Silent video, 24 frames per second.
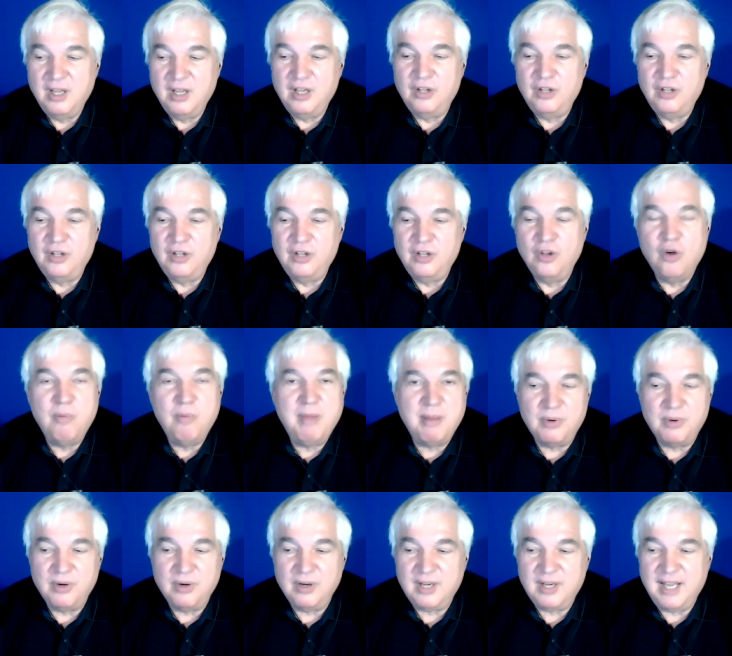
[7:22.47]
no
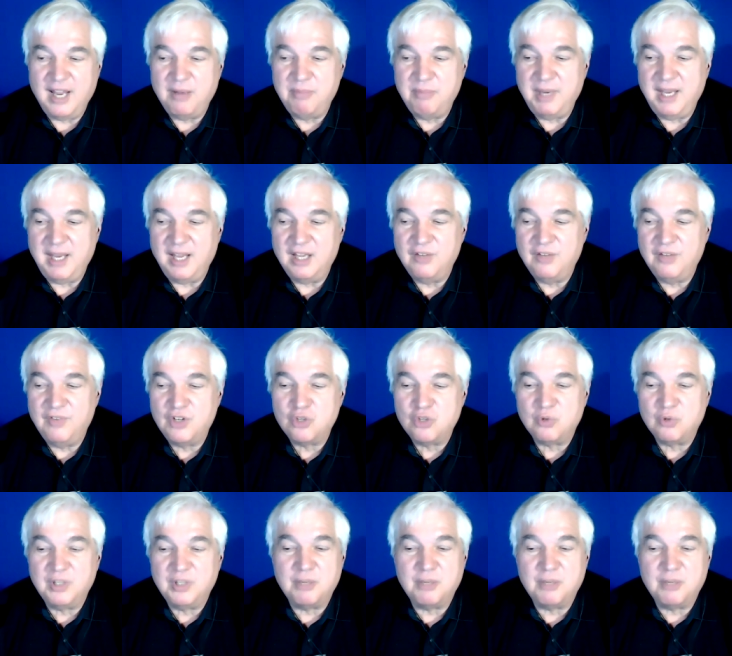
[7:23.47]
member can be
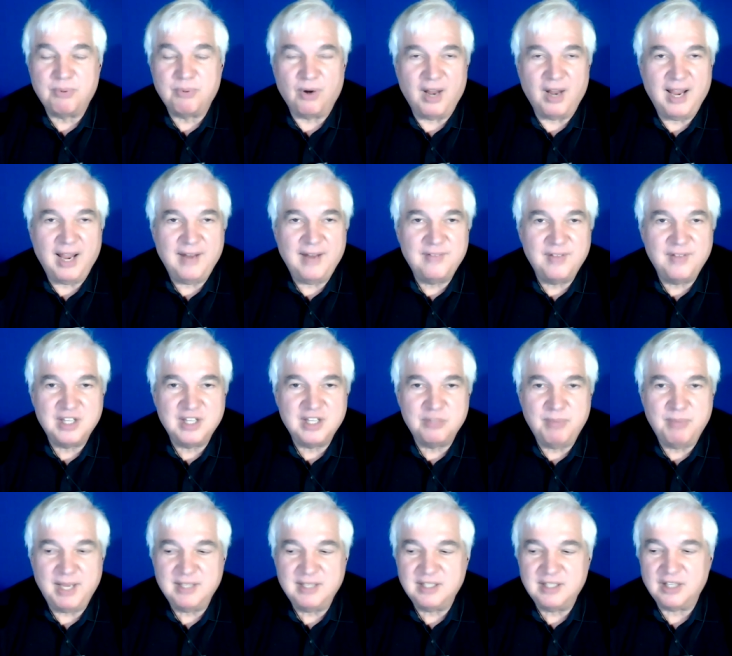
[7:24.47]
individually deprived of these
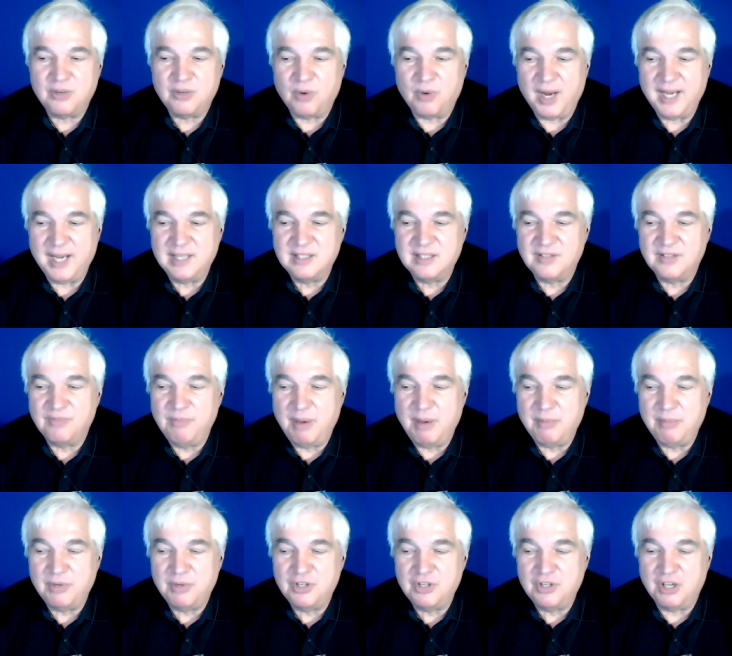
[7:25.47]
basic rights of
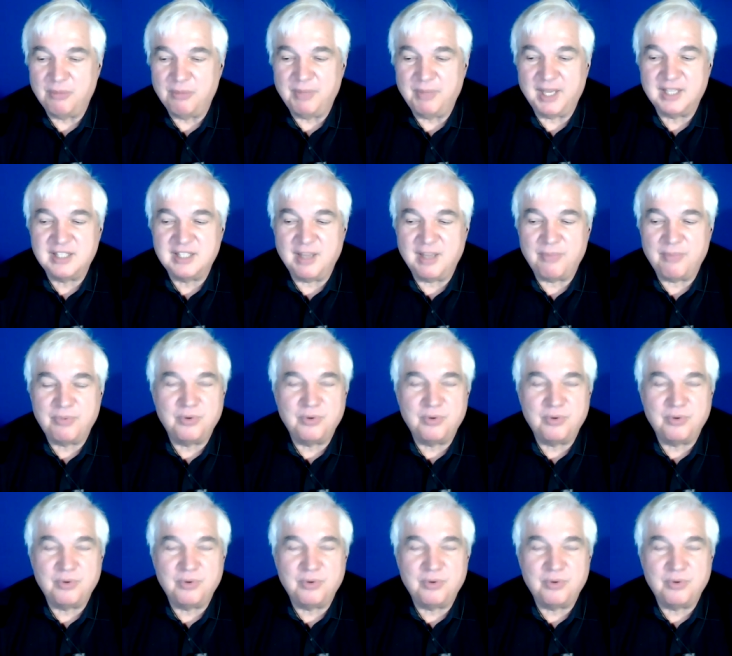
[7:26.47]
membership except